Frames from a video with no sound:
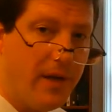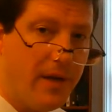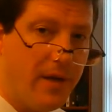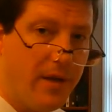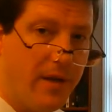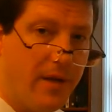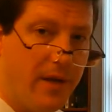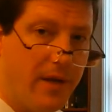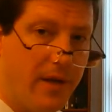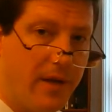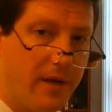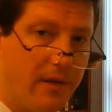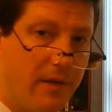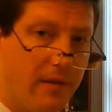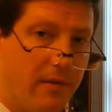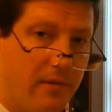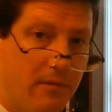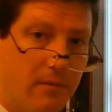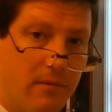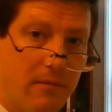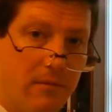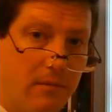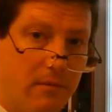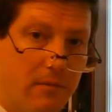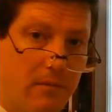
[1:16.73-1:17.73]
then
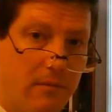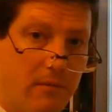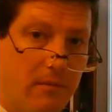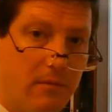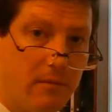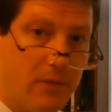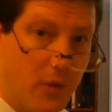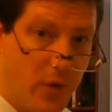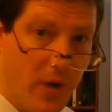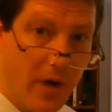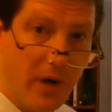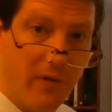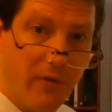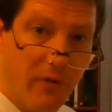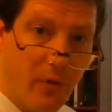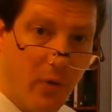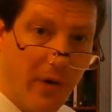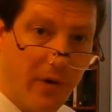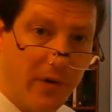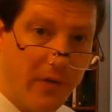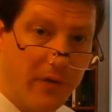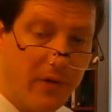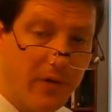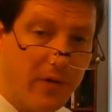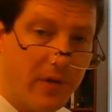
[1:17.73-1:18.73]
you got a
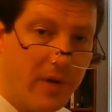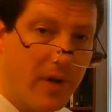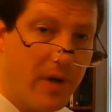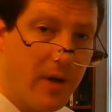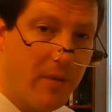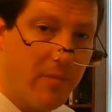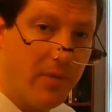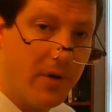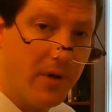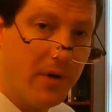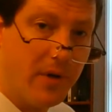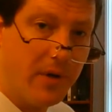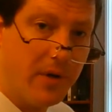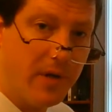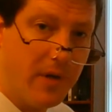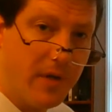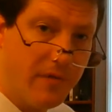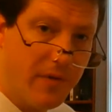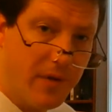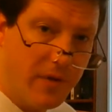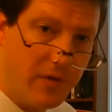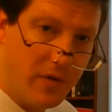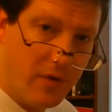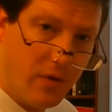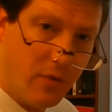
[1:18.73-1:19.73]
force. But if
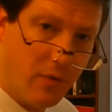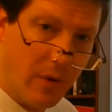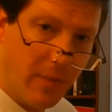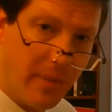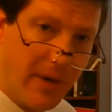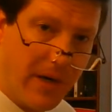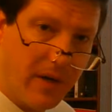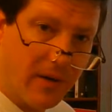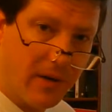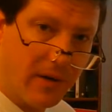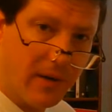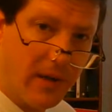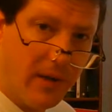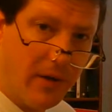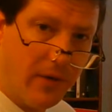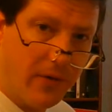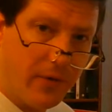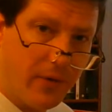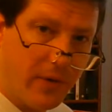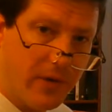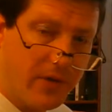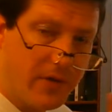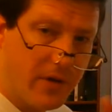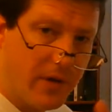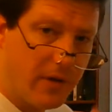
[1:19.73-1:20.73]
the two were parallel
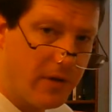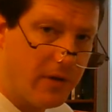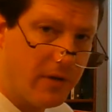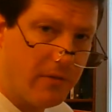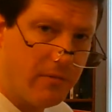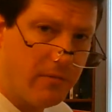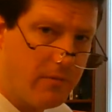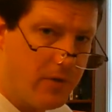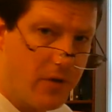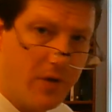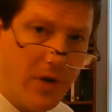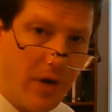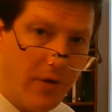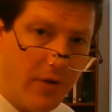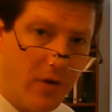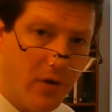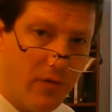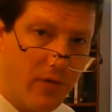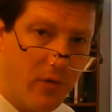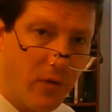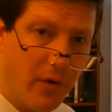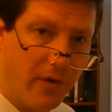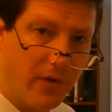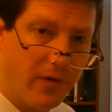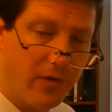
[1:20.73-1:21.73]
to each other, you got no
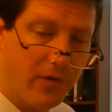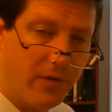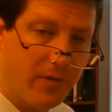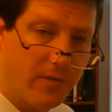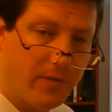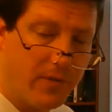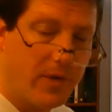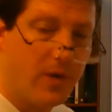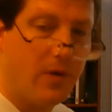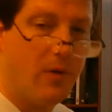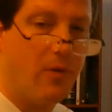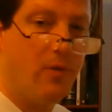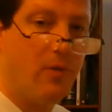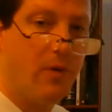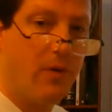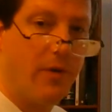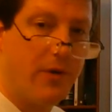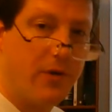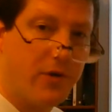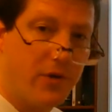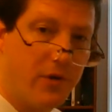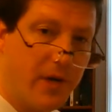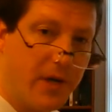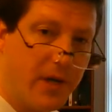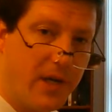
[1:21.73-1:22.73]
force. Well, the
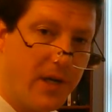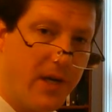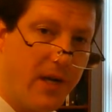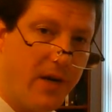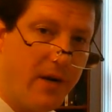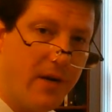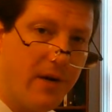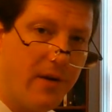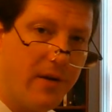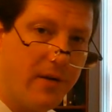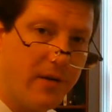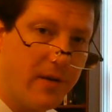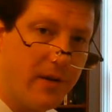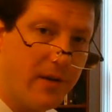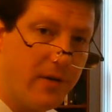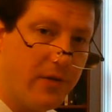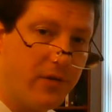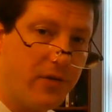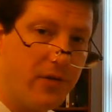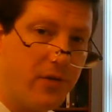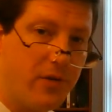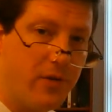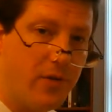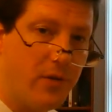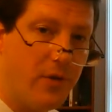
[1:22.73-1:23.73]
trick here is
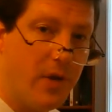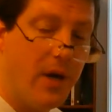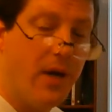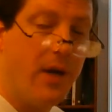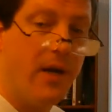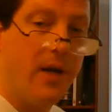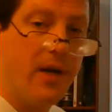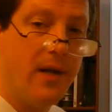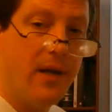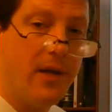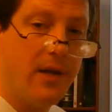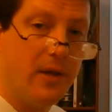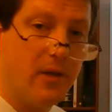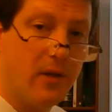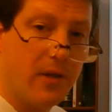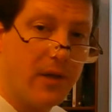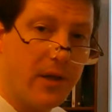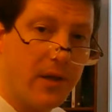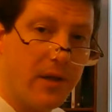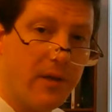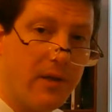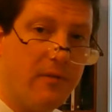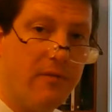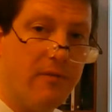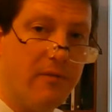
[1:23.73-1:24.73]
to look
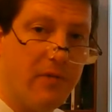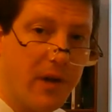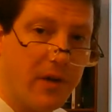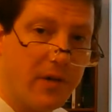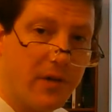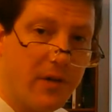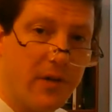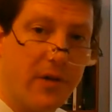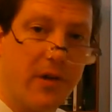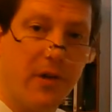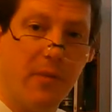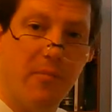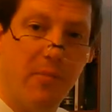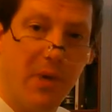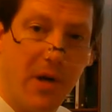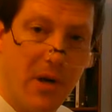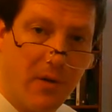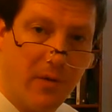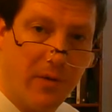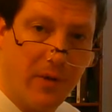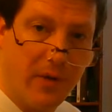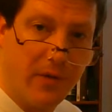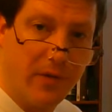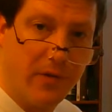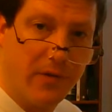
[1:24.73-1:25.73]
at vector
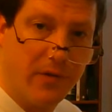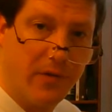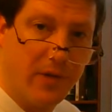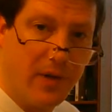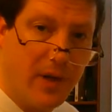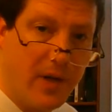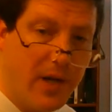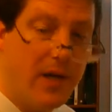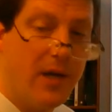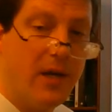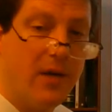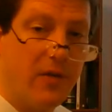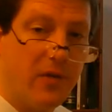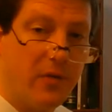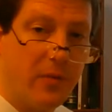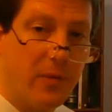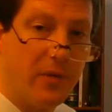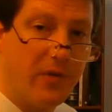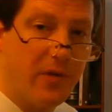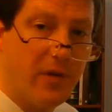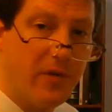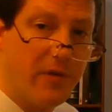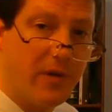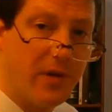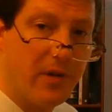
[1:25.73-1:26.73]
components.
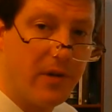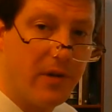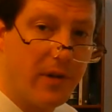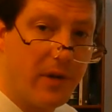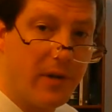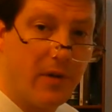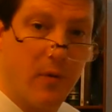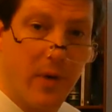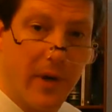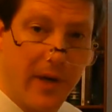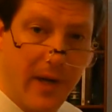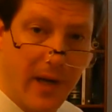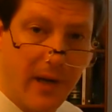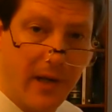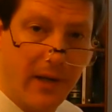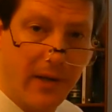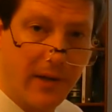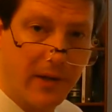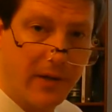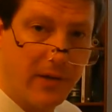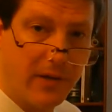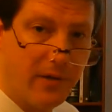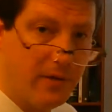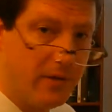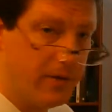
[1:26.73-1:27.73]
Specifically, the way I
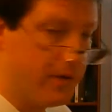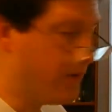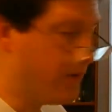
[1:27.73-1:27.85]
like to do